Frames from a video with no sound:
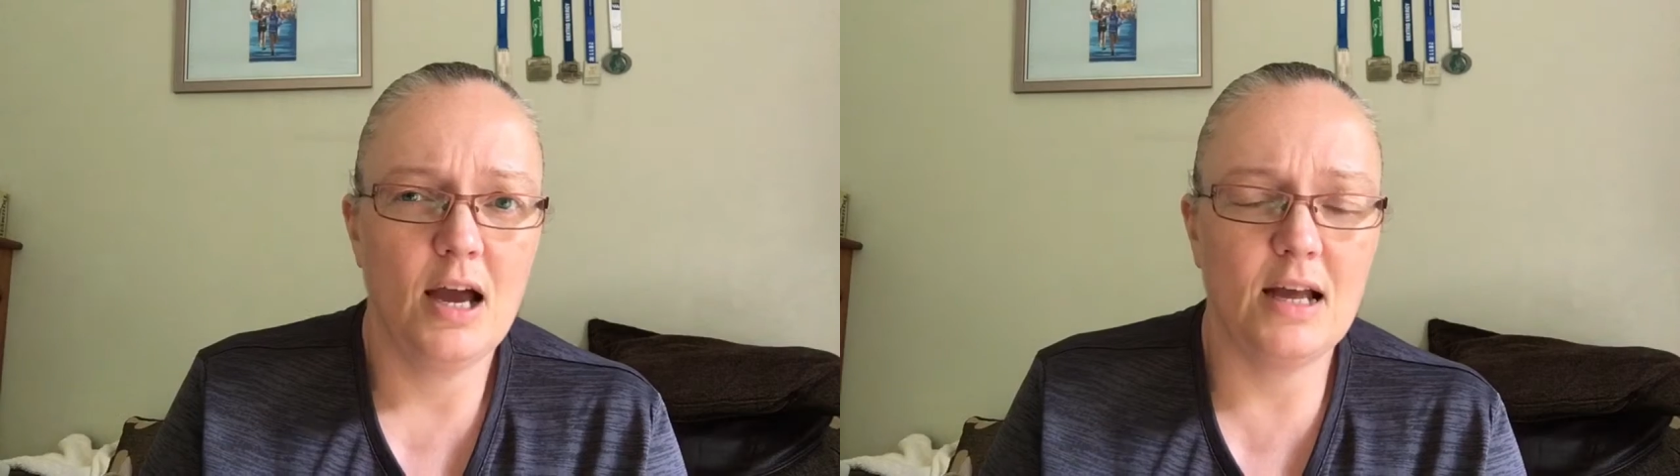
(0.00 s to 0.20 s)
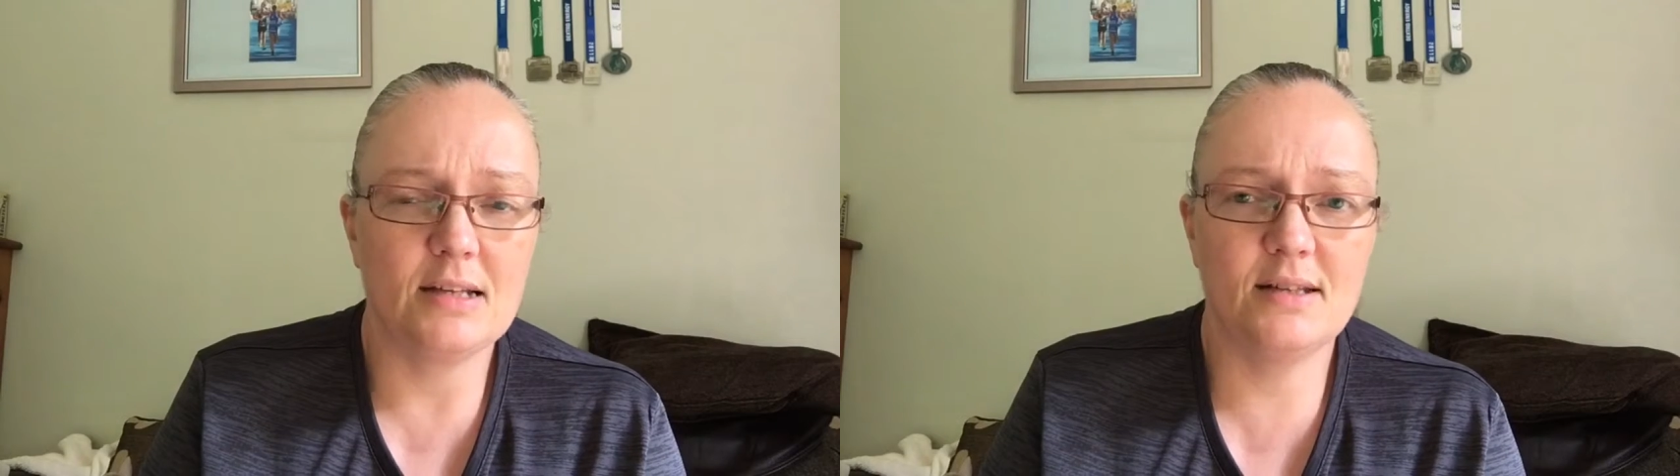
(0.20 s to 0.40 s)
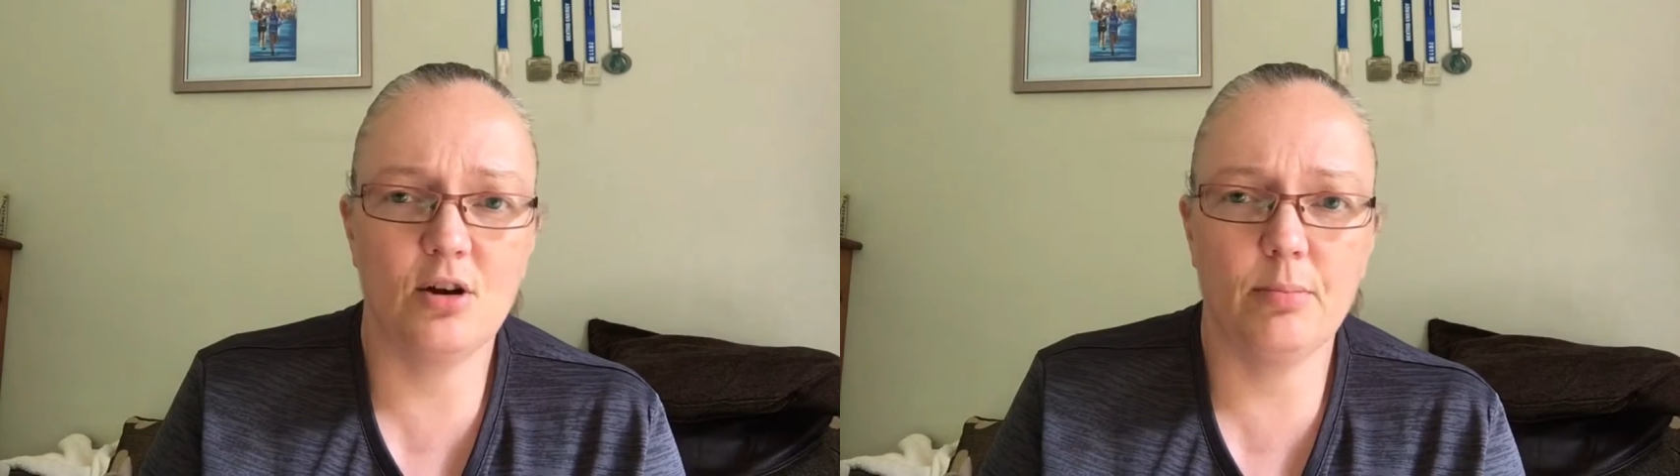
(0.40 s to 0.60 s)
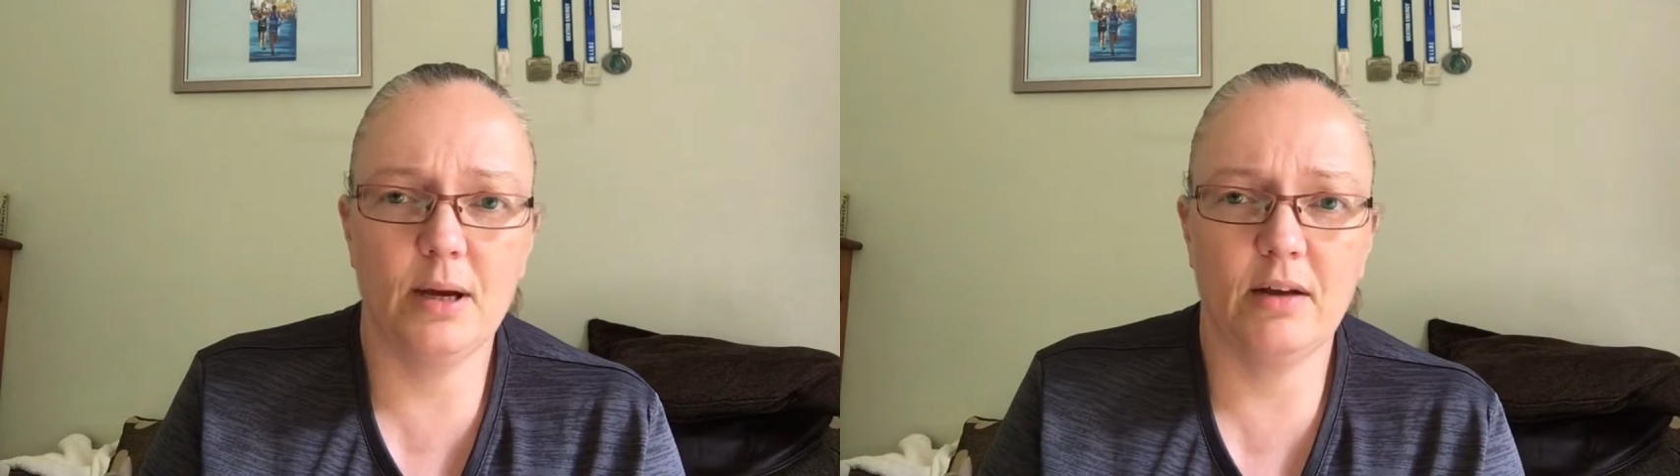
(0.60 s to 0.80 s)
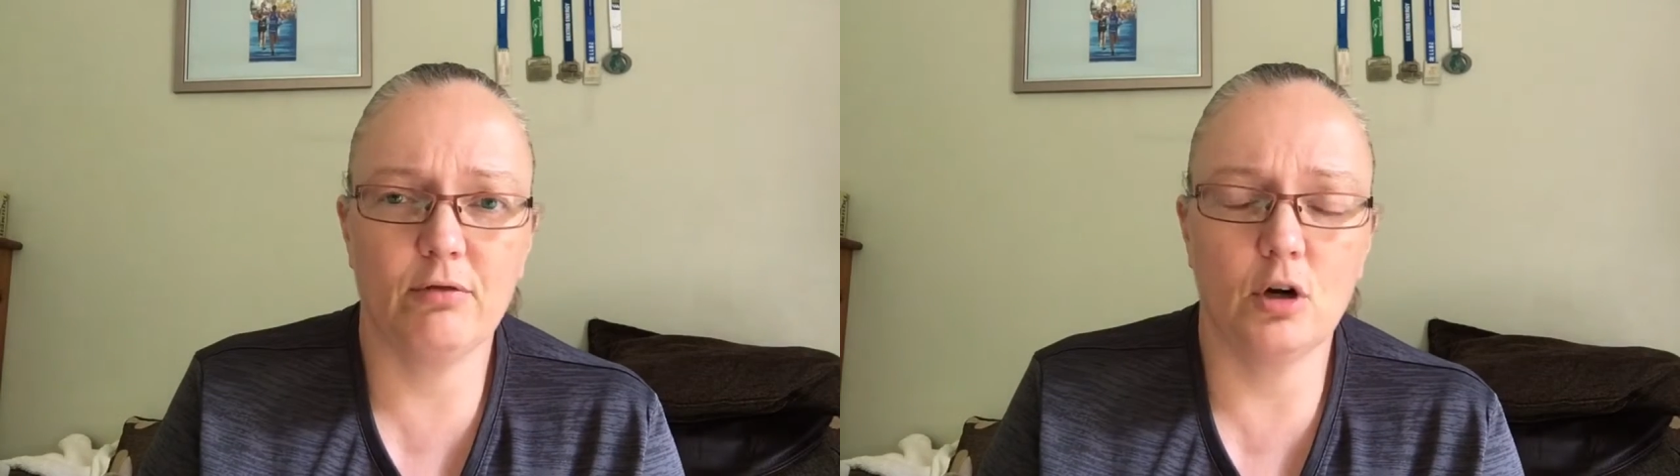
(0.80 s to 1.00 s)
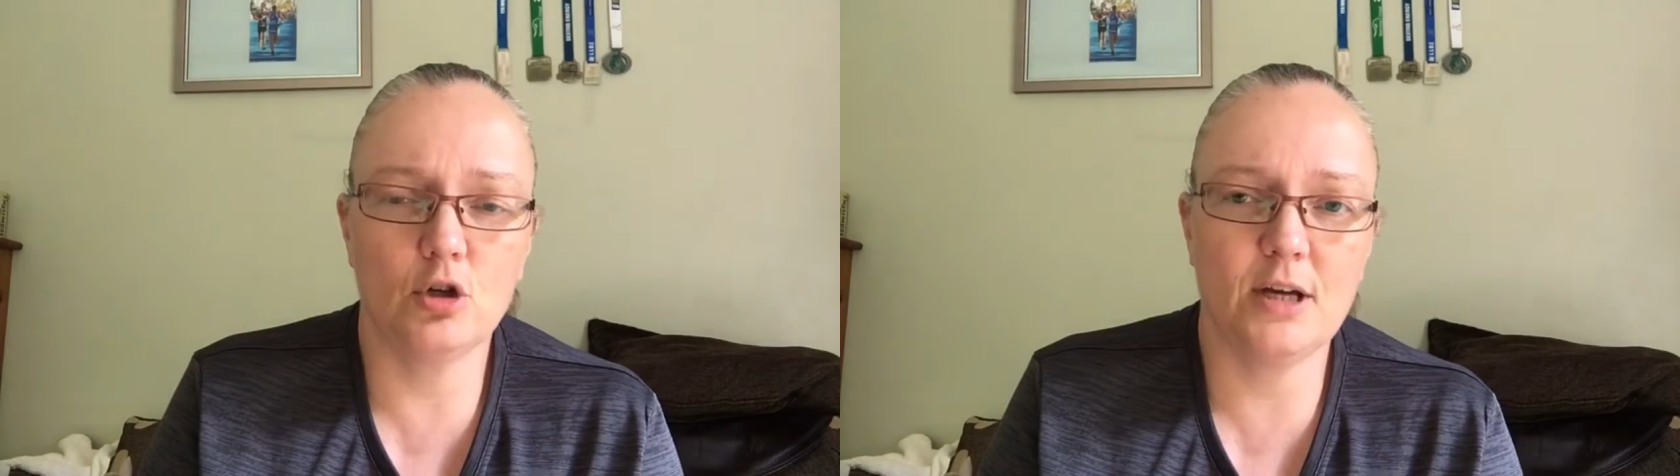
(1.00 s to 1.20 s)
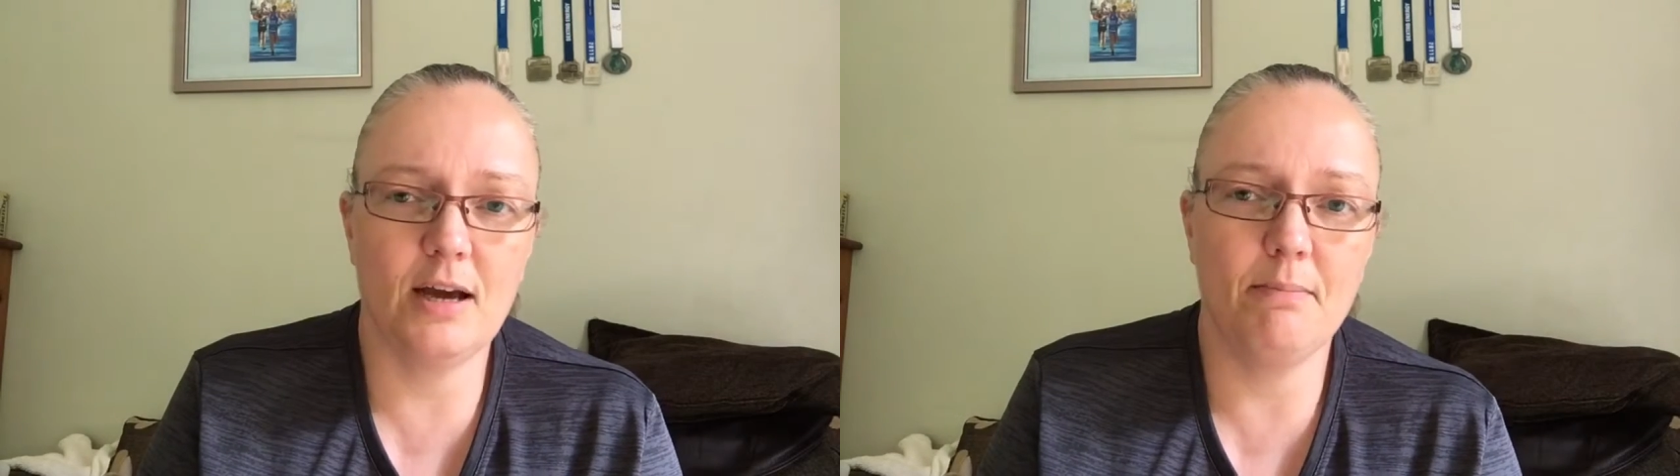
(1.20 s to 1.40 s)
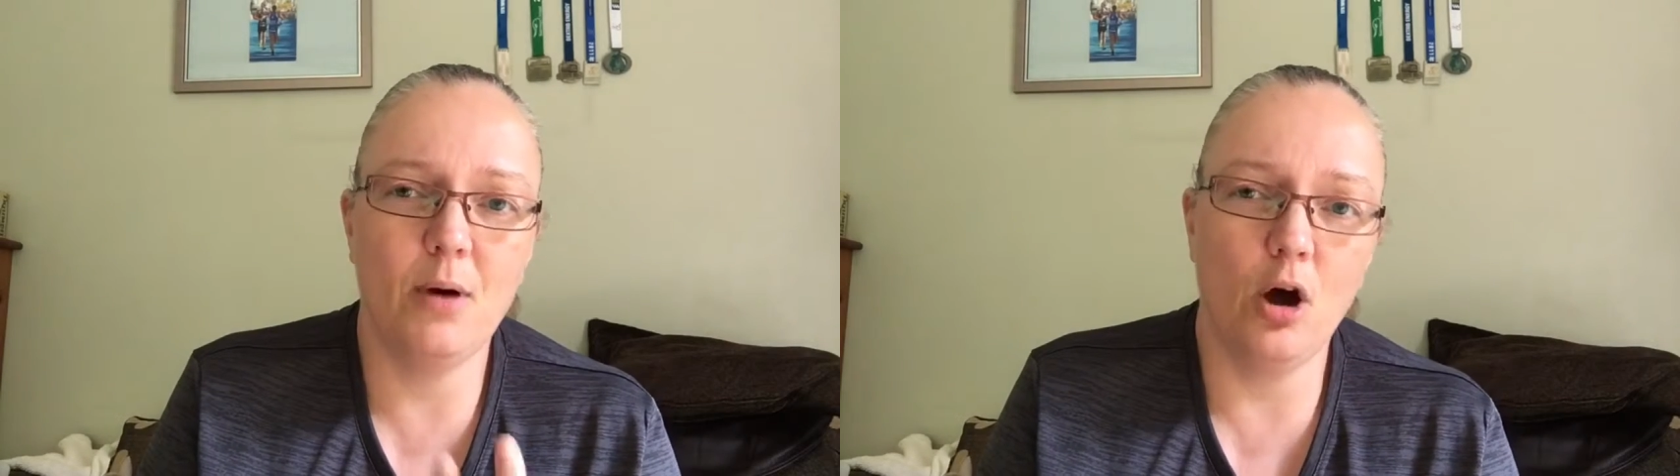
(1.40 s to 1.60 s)
and sit on a bike for a long
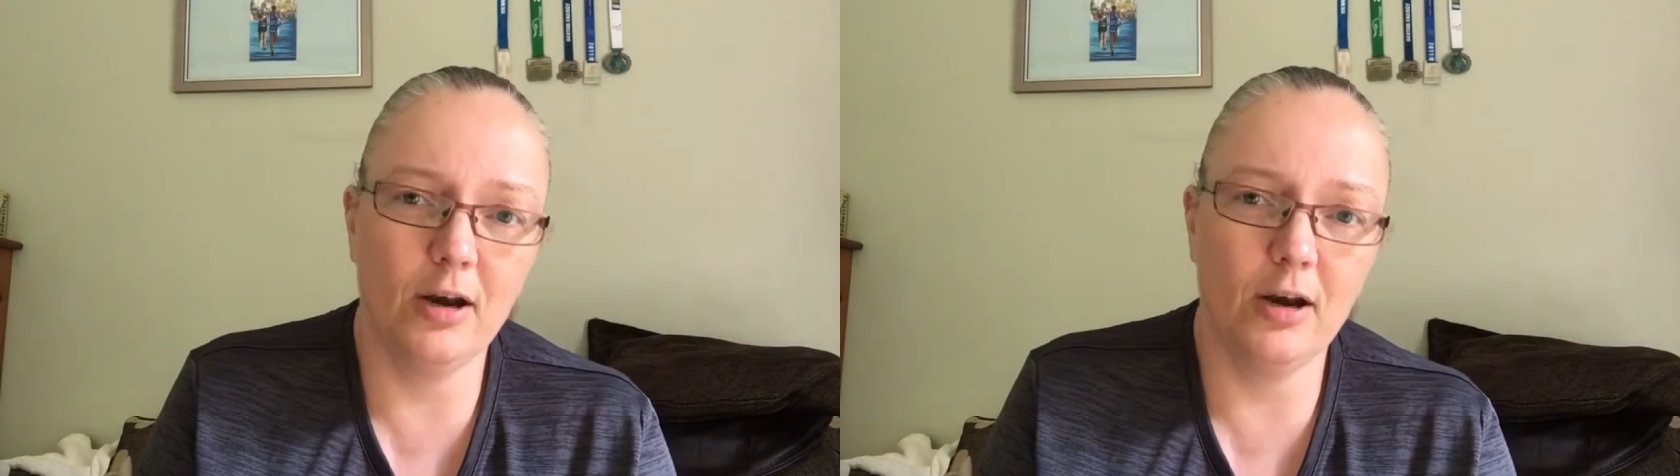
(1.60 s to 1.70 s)
time